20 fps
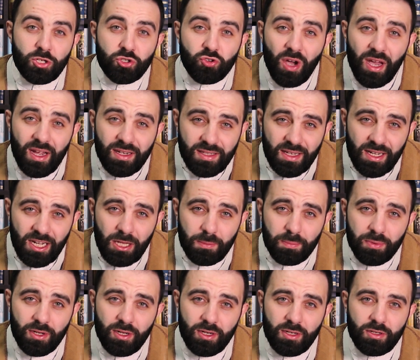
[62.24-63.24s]
trying to
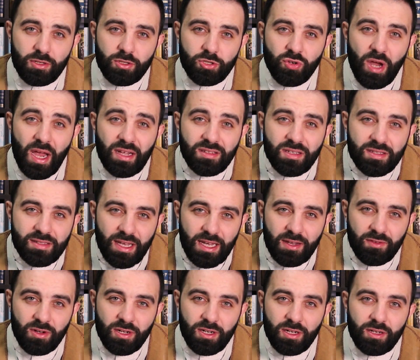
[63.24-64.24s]
help her, trying to
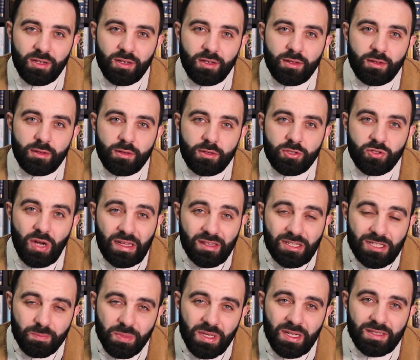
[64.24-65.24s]
save her, trying
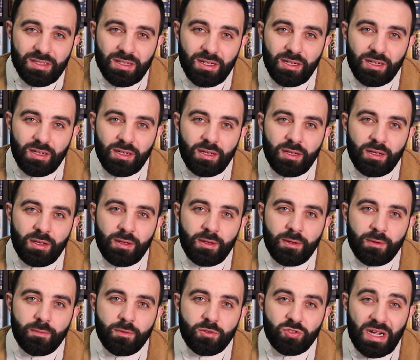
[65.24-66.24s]
to speak to her,
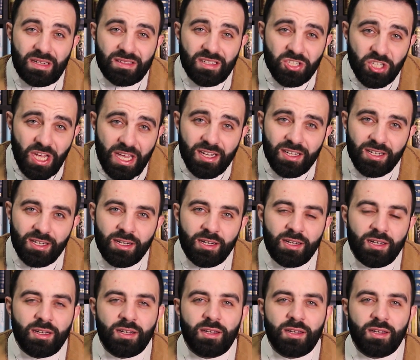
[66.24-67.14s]
trying to shake her.